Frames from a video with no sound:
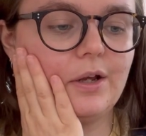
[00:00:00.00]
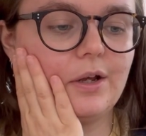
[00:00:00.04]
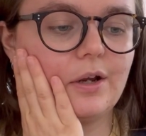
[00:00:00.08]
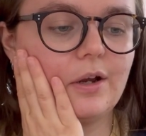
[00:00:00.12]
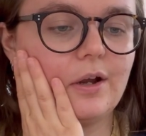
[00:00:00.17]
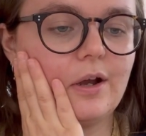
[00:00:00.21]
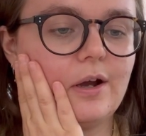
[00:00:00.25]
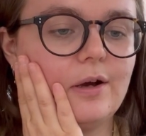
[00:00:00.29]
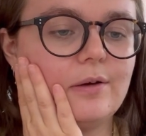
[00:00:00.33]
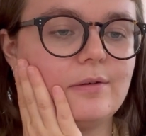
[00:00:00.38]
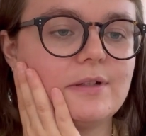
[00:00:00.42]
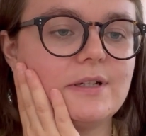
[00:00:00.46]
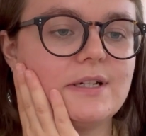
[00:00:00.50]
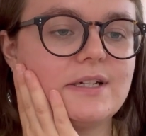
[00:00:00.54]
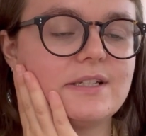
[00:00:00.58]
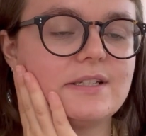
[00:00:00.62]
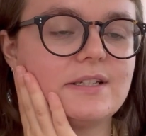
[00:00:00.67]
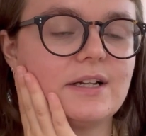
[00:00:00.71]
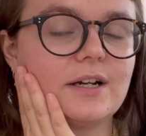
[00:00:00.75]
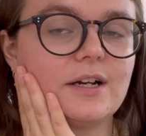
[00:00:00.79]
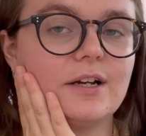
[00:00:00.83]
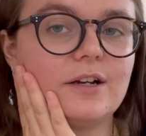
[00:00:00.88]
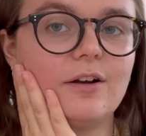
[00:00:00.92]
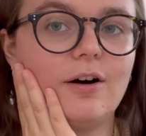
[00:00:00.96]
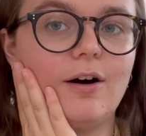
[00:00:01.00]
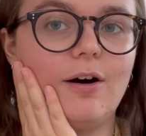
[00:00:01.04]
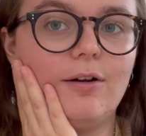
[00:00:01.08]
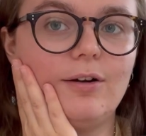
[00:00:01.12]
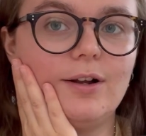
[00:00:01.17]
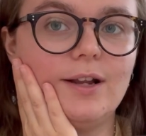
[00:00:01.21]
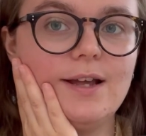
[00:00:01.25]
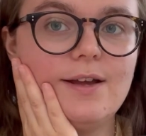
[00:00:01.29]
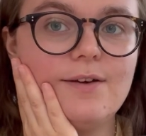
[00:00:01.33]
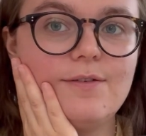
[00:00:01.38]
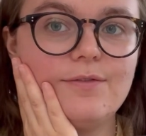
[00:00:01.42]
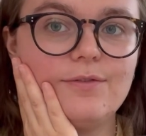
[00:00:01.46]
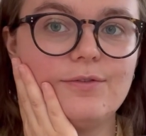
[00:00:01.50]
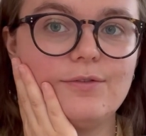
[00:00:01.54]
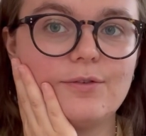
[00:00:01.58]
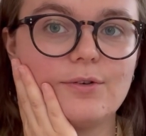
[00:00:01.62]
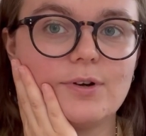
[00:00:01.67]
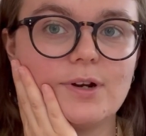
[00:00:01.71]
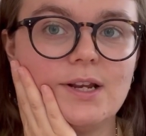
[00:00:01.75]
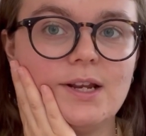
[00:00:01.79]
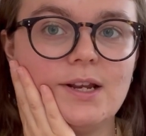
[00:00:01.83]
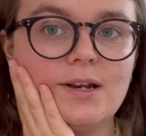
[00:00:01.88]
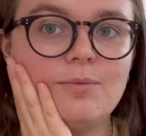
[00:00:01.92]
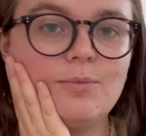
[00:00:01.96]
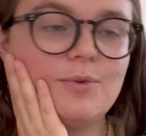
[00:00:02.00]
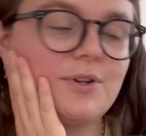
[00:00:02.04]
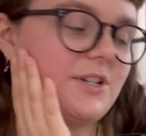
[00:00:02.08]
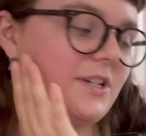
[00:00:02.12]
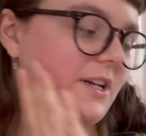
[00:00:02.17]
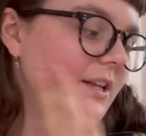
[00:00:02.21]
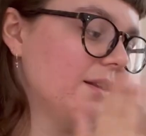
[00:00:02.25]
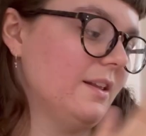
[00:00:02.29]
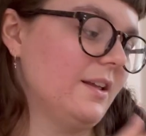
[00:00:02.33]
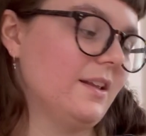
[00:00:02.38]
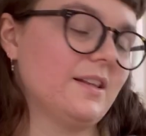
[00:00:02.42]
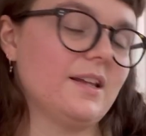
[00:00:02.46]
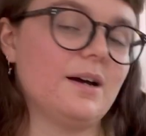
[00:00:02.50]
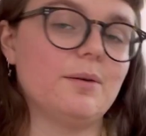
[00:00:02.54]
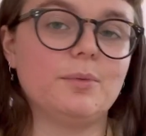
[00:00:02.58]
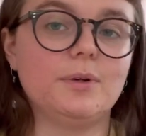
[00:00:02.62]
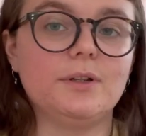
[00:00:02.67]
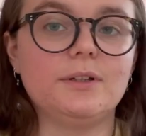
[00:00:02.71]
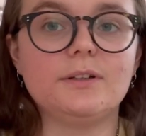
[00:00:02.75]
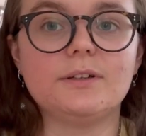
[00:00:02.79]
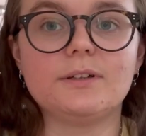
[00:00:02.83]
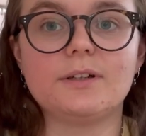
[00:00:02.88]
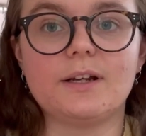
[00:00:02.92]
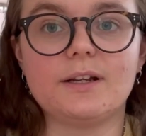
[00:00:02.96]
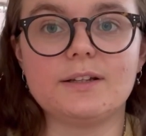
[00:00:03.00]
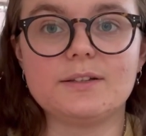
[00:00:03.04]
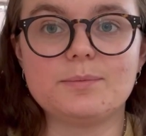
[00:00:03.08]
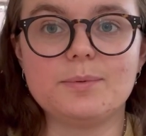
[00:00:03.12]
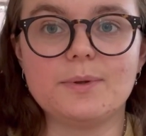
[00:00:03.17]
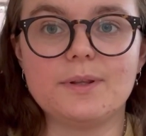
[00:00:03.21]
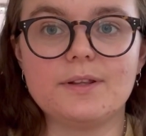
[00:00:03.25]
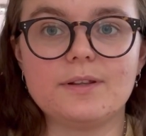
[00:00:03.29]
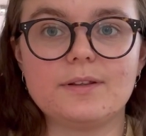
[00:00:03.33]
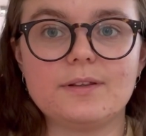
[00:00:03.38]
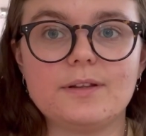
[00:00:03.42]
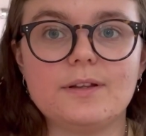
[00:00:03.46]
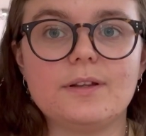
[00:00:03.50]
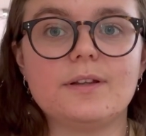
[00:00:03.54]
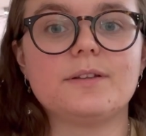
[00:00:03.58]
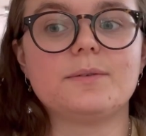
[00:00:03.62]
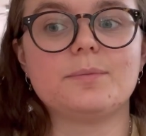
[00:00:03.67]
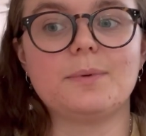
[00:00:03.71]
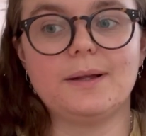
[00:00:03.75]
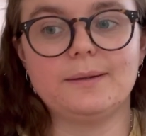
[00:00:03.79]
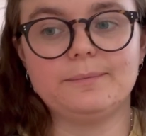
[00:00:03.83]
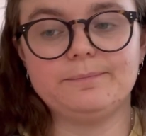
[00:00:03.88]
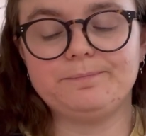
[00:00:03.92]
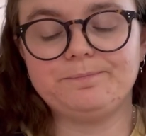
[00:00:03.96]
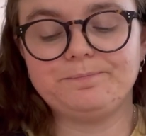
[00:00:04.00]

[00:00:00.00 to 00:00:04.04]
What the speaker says: coat that is like an olive green, which I think that will look nice with it as well.